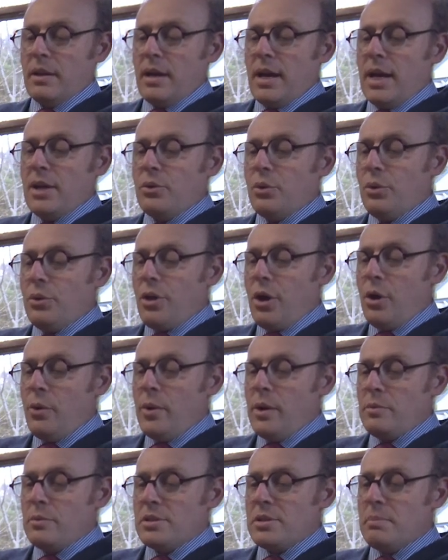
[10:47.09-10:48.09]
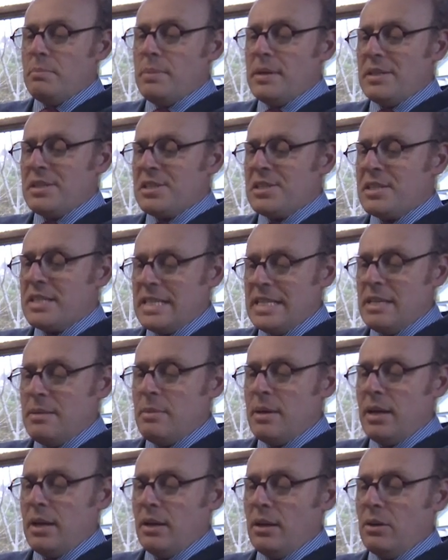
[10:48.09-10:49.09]
and although it was a bit
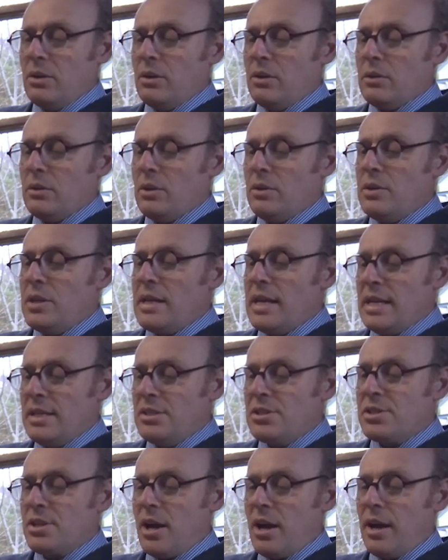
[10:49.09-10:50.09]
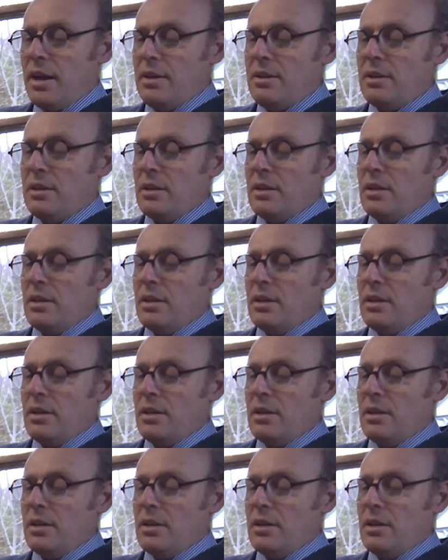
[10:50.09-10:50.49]
steamy on the inside,